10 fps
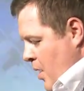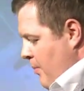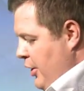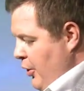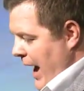
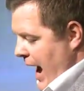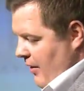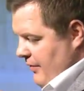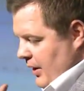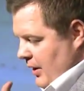but you
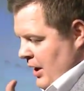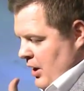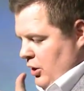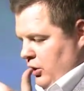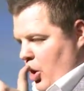have the
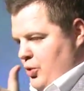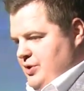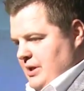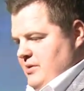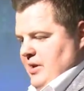
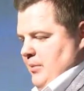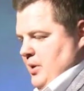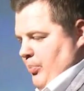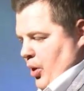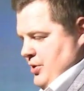closing set up
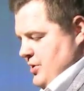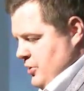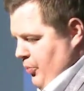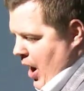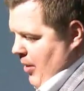to purchase
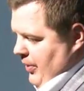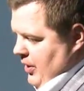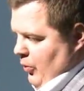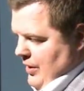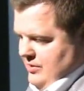this
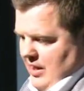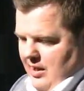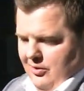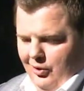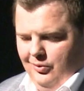property Wednesday
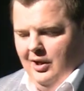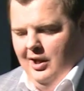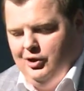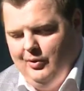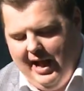at noon.
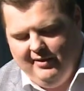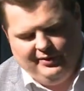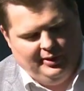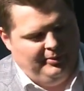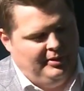You have
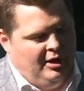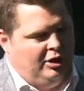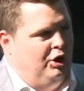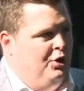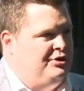the
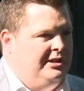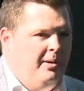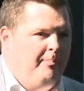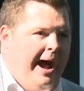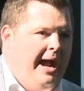closing
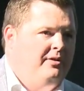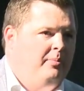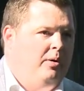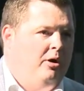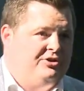to buy the
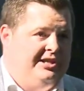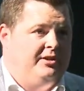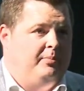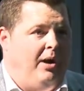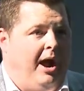or sell
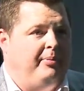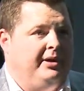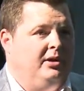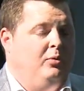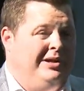the
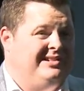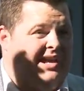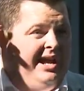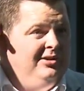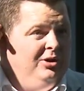property
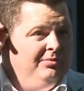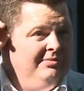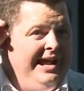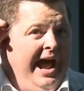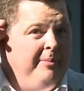Wednesday at noon.
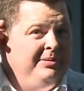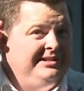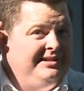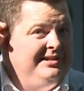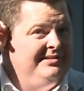It
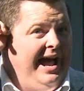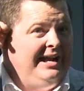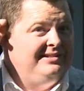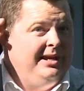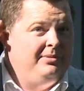happens at the
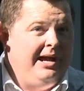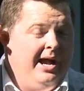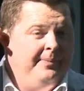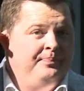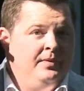exact same
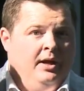time.